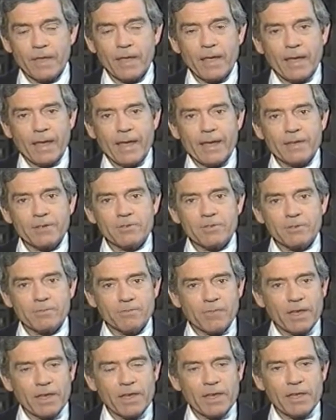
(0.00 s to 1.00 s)
And
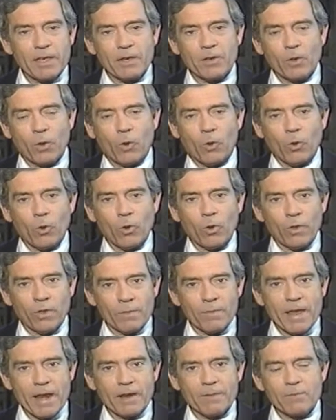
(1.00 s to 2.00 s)
they and all the
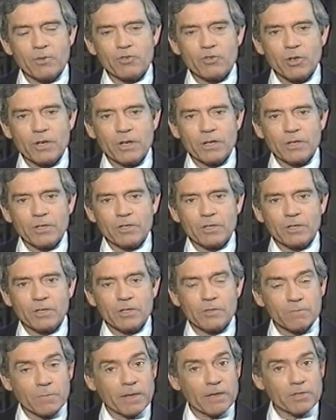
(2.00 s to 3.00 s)
men and machines at the
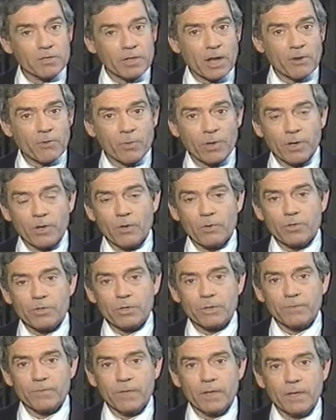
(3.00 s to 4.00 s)
Space Center in
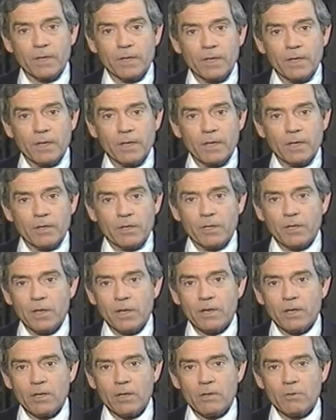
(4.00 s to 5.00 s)
Houston did
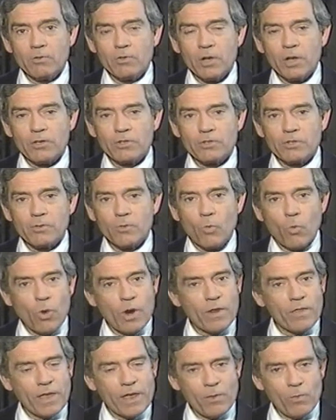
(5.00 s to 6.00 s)
not know just
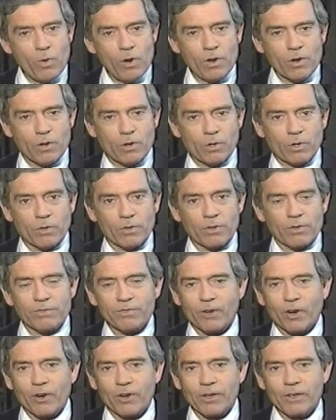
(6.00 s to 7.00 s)
where they were on the
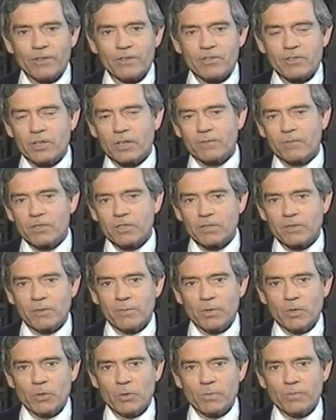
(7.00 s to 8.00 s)
foreign surface of the
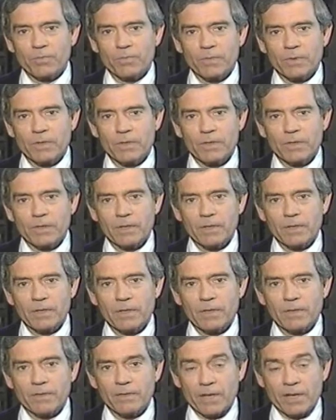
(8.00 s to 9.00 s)
moon.
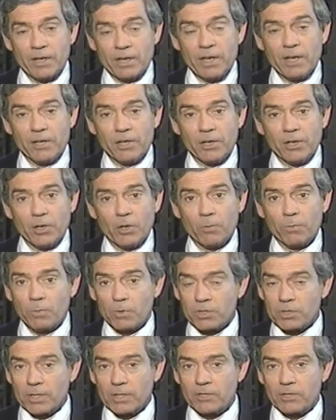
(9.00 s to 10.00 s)
They needed to know
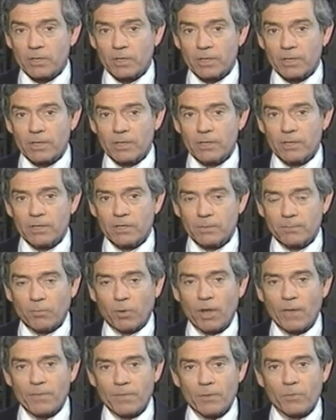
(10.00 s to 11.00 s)
precisely to
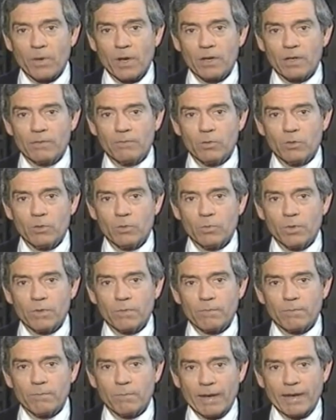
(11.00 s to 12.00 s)
plot the rendezvous with
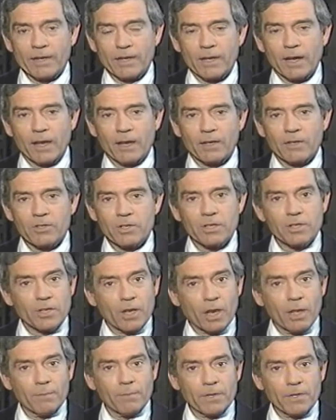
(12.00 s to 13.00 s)
Mike Collins and
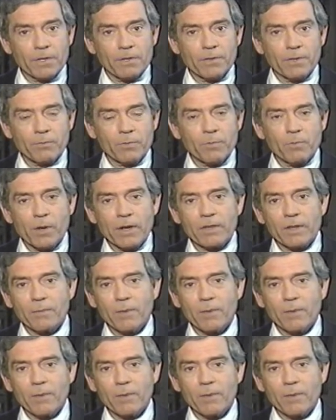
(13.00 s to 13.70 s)
Columbia that would bring them